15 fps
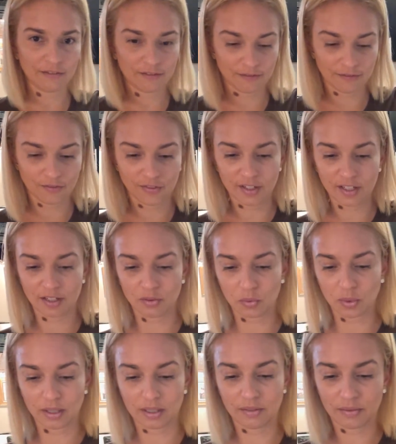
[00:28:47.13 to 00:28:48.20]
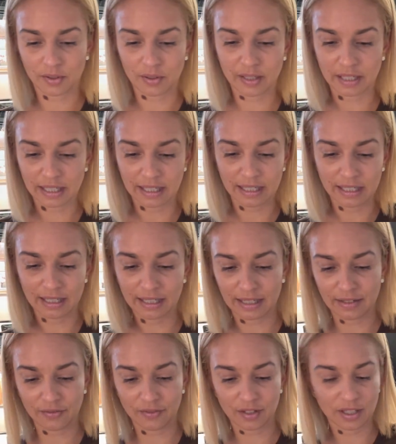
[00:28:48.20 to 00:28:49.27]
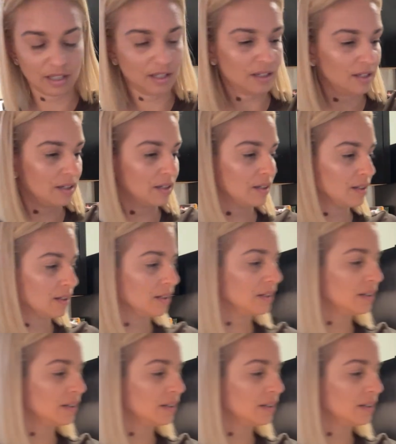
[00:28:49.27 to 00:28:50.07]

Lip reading: Can I feed whatever I got left